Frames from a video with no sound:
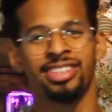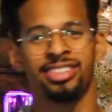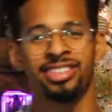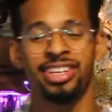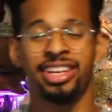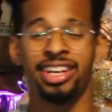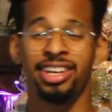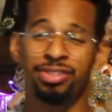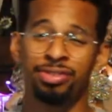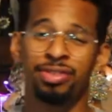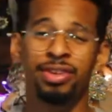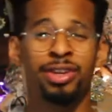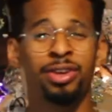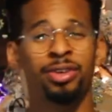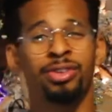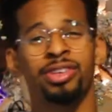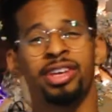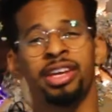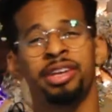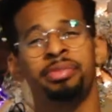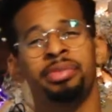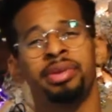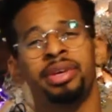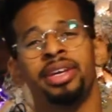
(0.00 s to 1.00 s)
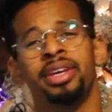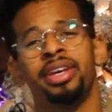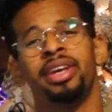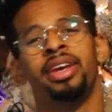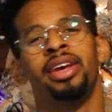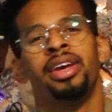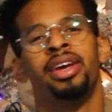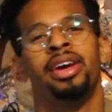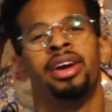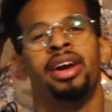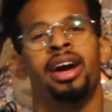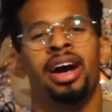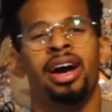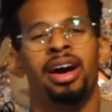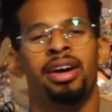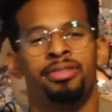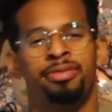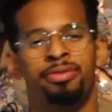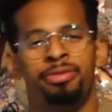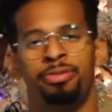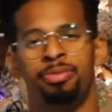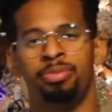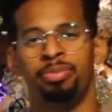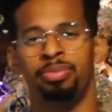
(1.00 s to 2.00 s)
Today's video is going to be
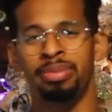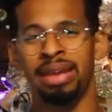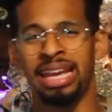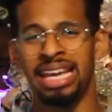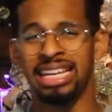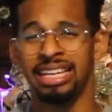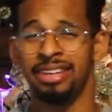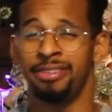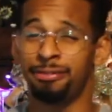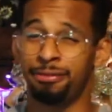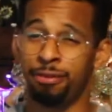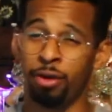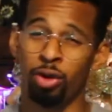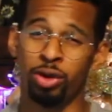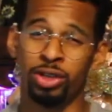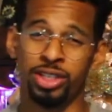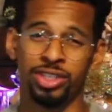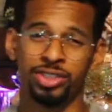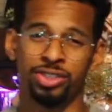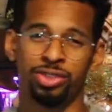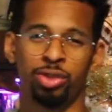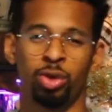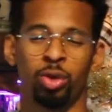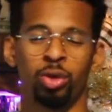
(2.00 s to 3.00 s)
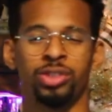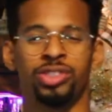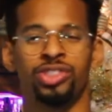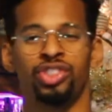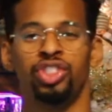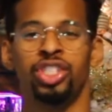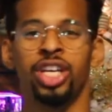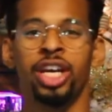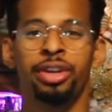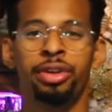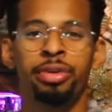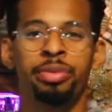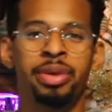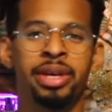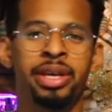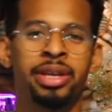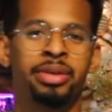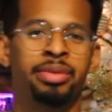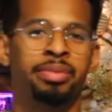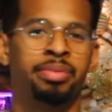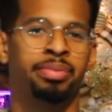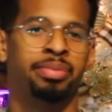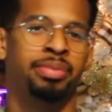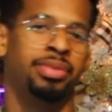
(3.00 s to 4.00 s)
mainly focused towards
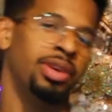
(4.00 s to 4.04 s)
gentlemen,